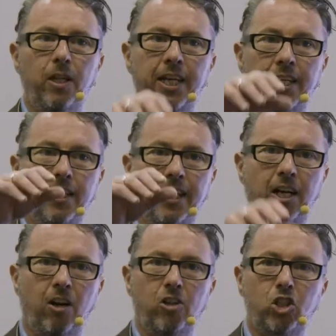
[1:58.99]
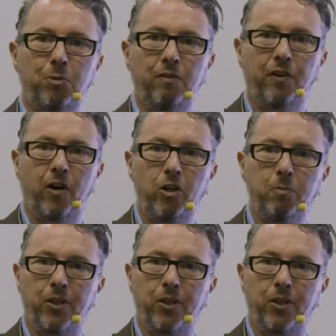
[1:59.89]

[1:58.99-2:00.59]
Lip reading: in a classroom environment.